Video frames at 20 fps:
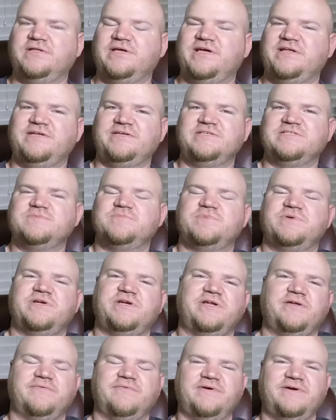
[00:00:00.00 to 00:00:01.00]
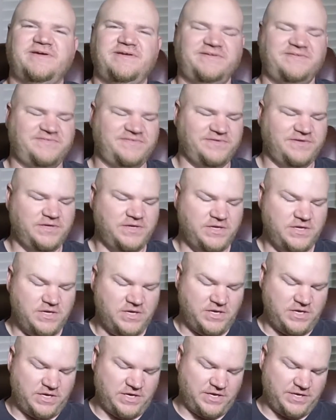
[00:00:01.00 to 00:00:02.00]
that is, but anyways,
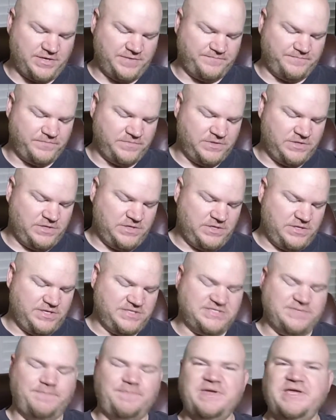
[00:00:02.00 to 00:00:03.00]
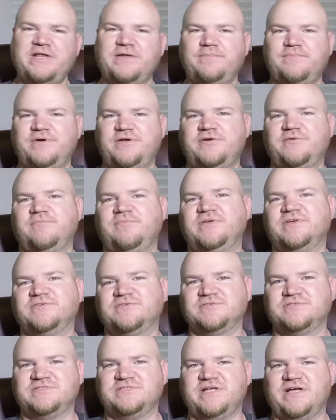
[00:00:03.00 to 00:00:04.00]
it's a peanut butter
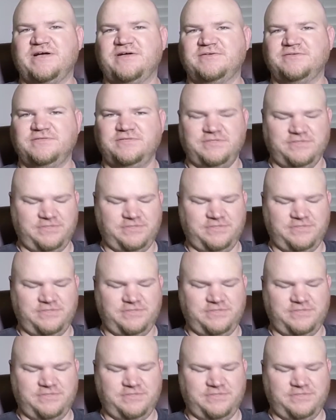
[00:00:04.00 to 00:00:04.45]
milk stout.